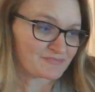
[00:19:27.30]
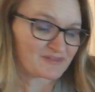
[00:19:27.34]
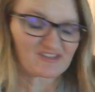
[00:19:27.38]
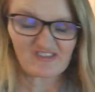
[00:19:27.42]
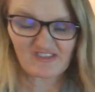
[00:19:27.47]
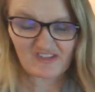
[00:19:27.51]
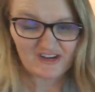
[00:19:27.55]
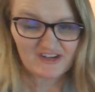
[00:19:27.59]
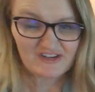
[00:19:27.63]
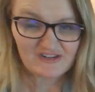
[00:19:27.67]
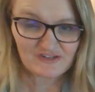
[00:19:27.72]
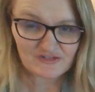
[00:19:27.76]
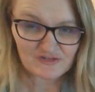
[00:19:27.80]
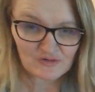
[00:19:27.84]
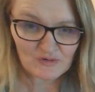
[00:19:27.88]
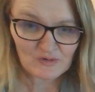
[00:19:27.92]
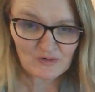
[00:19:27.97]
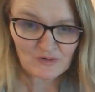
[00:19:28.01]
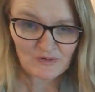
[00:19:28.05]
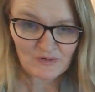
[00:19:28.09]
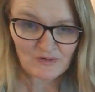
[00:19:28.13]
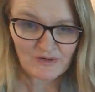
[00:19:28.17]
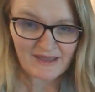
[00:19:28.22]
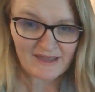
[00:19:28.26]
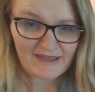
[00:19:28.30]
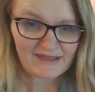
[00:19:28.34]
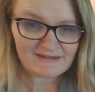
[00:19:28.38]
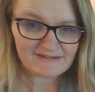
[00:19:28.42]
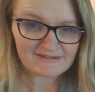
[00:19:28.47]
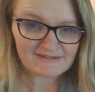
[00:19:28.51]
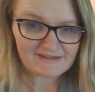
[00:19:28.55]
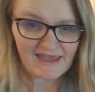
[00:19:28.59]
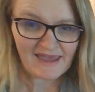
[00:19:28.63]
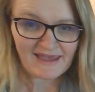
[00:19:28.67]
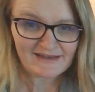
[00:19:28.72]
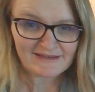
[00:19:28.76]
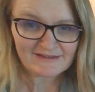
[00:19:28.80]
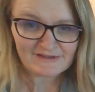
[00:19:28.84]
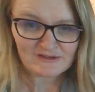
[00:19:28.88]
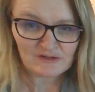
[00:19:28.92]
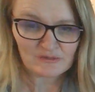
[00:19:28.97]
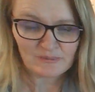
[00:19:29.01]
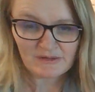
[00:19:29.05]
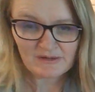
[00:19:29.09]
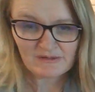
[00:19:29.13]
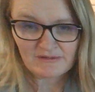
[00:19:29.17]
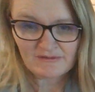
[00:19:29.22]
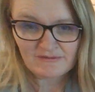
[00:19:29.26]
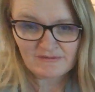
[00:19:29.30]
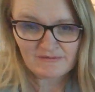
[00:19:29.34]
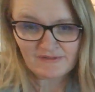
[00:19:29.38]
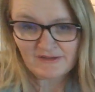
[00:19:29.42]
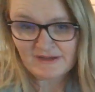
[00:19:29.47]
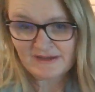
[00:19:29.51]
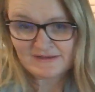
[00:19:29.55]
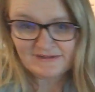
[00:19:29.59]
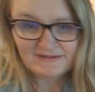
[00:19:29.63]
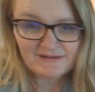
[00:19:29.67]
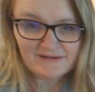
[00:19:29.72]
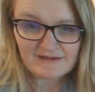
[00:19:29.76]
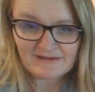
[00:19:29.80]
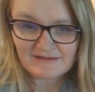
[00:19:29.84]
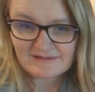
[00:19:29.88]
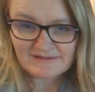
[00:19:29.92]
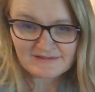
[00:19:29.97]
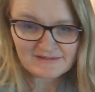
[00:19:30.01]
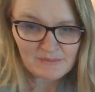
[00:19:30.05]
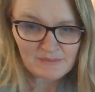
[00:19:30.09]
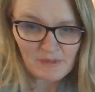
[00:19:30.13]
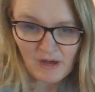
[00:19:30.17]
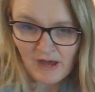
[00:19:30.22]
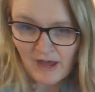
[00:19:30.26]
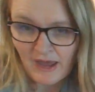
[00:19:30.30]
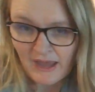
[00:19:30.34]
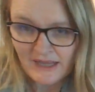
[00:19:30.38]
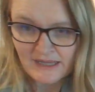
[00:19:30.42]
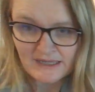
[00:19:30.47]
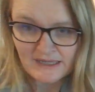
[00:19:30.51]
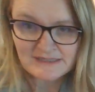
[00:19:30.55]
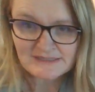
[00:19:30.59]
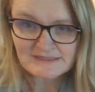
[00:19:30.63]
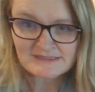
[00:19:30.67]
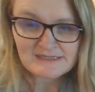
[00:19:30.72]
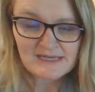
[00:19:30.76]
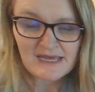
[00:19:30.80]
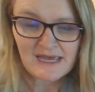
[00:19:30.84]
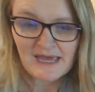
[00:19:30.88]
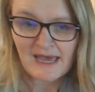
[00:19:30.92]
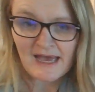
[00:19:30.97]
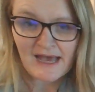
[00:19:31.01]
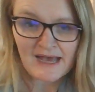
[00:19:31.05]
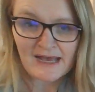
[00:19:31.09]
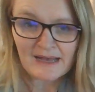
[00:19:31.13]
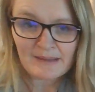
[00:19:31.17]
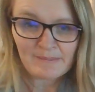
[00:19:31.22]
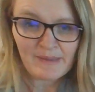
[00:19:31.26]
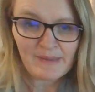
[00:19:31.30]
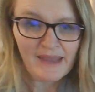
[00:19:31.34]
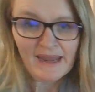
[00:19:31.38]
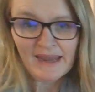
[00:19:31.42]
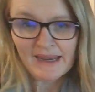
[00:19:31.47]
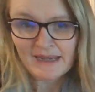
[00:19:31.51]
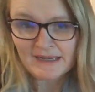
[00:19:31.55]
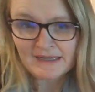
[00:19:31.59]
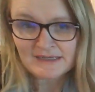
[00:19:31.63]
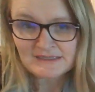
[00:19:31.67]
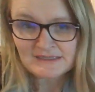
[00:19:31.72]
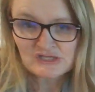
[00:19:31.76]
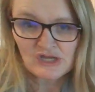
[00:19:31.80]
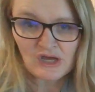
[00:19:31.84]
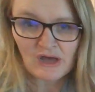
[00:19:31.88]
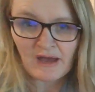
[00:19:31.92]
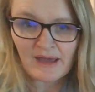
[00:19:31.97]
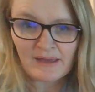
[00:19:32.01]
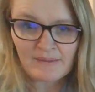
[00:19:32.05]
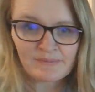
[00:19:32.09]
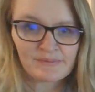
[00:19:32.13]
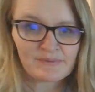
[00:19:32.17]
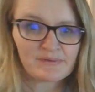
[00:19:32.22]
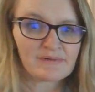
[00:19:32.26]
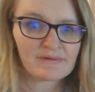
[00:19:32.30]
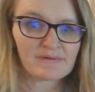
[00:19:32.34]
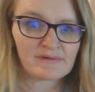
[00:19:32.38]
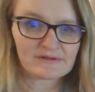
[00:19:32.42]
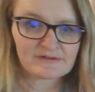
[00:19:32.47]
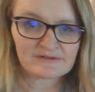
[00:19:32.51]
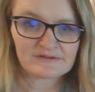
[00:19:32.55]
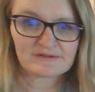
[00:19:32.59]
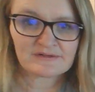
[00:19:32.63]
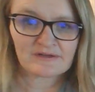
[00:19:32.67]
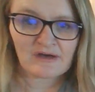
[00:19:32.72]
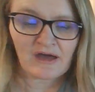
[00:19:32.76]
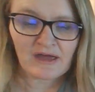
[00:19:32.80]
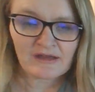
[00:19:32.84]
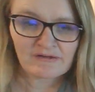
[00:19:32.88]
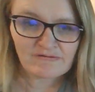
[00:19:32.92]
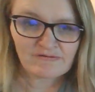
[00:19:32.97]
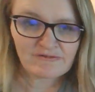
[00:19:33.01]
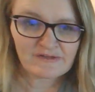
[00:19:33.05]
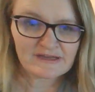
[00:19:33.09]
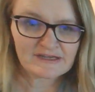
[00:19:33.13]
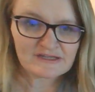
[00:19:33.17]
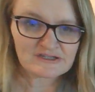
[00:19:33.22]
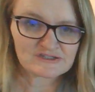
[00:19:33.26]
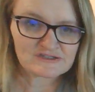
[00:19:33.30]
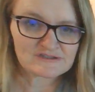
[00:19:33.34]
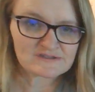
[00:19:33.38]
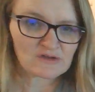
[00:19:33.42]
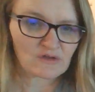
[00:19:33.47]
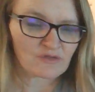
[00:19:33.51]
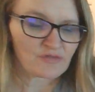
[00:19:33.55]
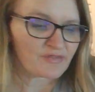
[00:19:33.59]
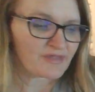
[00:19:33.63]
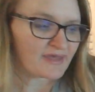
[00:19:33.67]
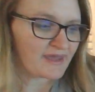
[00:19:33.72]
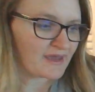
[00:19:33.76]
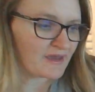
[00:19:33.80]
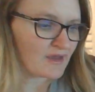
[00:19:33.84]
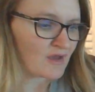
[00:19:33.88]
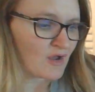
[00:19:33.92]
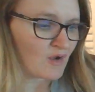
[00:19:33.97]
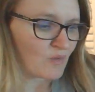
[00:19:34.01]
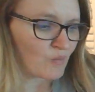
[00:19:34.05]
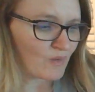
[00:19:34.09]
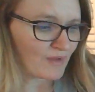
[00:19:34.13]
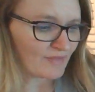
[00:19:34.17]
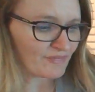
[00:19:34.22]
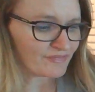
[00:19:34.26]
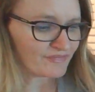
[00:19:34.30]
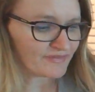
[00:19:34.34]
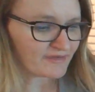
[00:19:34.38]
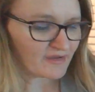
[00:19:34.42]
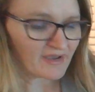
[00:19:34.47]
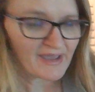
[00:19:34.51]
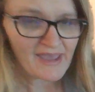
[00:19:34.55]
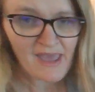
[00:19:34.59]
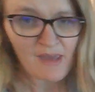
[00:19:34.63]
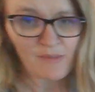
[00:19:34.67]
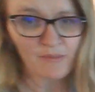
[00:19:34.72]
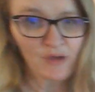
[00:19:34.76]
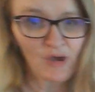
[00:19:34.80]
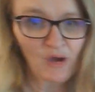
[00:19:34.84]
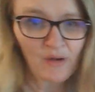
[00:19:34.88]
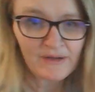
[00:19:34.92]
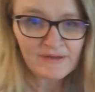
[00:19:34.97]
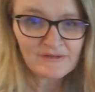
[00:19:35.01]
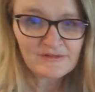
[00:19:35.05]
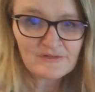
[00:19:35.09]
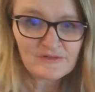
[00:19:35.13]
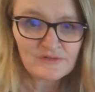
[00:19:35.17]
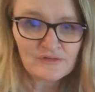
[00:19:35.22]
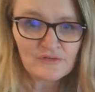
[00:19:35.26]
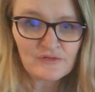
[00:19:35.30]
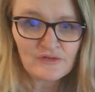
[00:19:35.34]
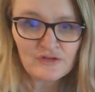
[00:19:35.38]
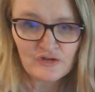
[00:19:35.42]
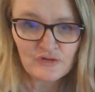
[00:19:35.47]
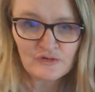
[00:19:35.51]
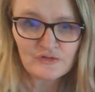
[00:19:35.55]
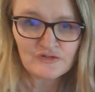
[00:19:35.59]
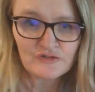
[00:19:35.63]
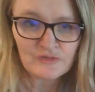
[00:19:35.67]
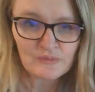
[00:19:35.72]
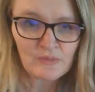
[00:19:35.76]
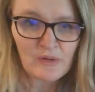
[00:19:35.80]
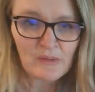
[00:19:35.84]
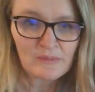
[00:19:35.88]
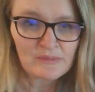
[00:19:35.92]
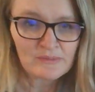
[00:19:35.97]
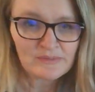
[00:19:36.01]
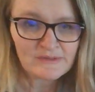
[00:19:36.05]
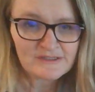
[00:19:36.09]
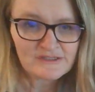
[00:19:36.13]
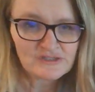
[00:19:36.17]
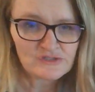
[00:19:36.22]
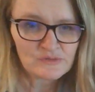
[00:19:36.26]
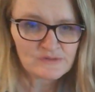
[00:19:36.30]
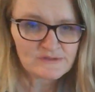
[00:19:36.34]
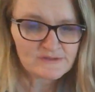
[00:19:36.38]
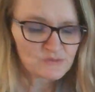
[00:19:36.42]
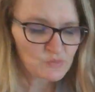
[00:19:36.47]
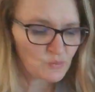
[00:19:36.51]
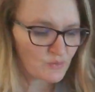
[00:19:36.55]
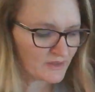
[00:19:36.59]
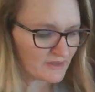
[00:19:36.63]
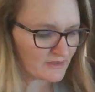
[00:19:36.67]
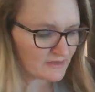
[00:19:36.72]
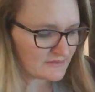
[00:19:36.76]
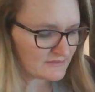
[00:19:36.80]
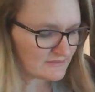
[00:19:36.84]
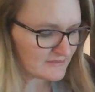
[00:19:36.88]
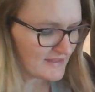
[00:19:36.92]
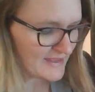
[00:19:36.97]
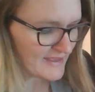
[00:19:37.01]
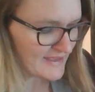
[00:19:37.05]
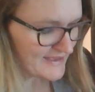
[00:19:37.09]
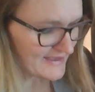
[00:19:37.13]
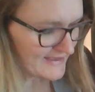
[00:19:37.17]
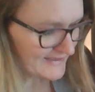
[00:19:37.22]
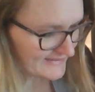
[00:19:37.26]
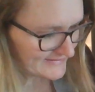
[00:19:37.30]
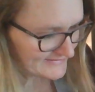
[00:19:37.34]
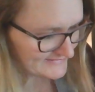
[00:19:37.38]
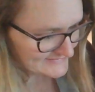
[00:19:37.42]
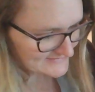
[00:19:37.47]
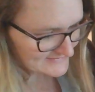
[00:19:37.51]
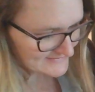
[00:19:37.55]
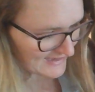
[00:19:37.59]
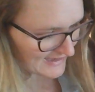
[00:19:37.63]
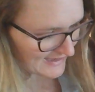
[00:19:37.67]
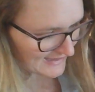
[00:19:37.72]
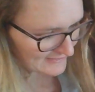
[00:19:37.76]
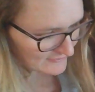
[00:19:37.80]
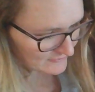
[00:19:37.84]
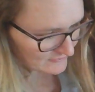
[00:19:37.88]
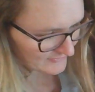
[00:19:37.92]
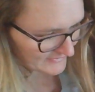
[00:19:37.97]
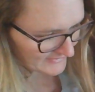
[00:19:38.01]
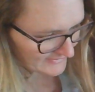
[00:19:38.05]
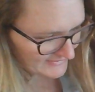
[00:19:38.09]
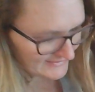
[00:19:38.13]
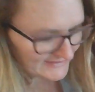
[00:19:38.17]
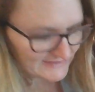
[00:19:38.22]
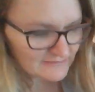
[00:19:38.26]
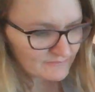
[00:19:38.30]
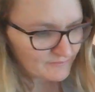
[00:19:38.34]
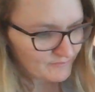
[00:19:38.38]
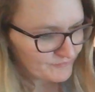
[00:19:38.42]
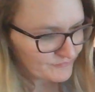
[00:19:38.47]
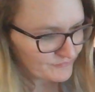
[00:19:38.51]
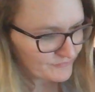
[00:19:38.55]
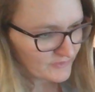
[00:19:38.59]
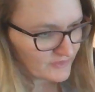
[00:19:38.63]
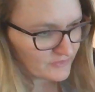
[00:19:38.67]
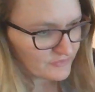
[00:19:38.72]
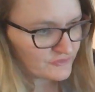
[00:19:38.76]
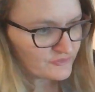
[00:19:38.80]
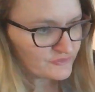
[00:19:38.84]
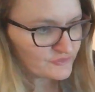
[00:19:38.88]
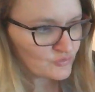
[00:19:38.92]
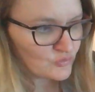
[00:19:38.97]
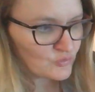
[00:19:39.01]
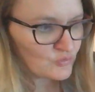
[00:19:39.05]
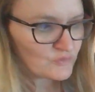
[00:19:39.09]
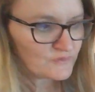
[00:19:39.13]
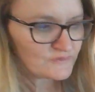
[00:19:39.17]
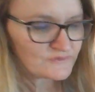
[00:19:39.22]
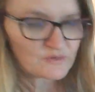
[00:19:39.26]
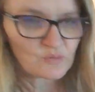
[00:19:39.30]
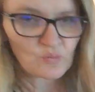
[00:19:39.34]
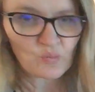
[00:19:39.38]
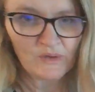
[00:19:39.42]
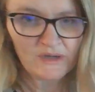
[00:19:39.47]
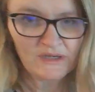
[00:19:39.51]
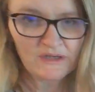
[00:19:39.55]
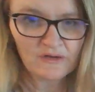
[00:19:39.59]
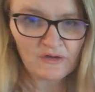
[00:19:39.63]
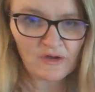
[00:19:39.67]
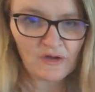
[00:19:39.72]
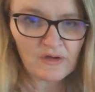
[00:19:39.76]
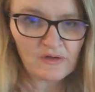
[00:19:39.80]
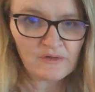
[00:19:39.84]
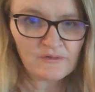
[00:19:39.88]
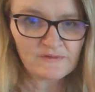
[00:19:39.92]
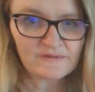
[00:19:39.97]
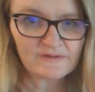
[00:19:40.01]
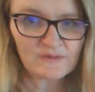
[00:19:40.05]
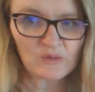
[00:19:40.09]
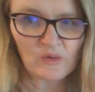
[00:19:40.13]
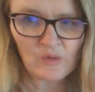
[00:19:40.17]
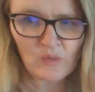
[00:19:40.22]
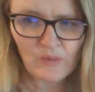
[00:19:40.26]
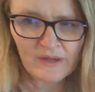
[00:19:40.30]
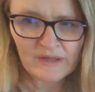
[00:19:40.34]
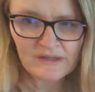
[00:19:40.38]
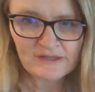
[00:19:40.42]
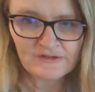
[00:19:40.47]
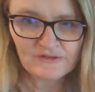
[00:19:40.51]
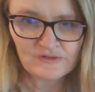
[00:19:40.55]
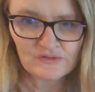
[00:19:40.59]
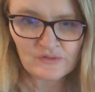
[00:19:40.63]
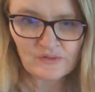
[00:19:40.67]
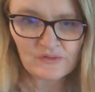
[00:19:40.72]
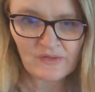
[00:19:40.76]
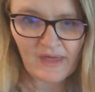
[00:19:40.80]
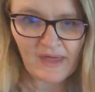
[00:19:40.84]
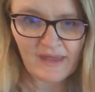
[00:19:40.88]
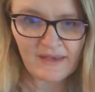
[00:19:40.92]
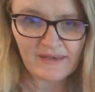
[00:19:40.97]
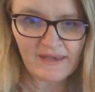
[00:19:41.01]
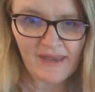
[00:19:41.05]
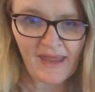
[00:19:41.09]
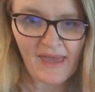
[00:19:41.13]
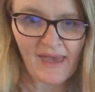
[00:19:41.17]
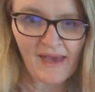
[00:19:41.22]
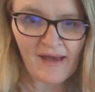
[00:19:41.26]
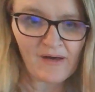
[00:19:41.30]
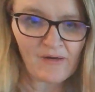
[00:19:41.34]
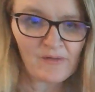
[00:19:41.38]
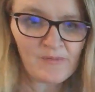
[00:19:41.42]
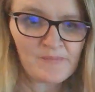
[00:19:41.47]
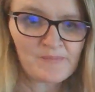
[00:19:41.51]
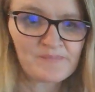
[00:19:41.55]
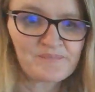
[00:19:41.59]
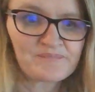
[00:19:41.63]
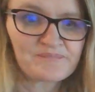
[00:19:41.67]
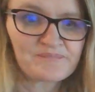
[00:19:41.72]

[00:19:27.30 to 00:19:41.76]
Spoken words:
free draw and add a little bit of Indian-inspired henna type design features on there. One thing I am going to do that you should probably do as well is colour in the doors and windows. So I'll quickly do that now.